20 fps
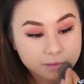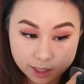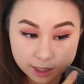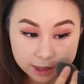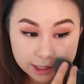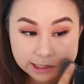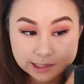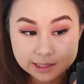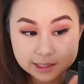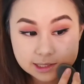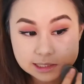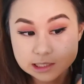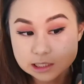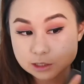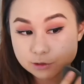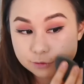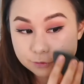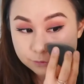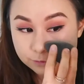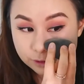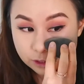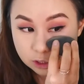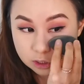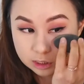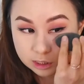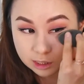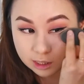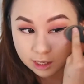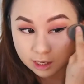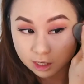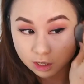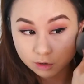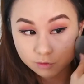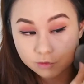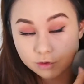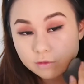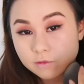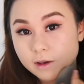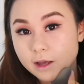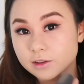This is the first layer of
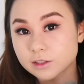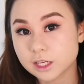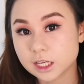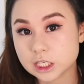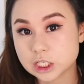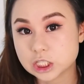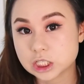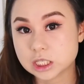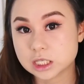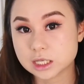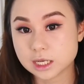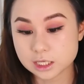the foundation.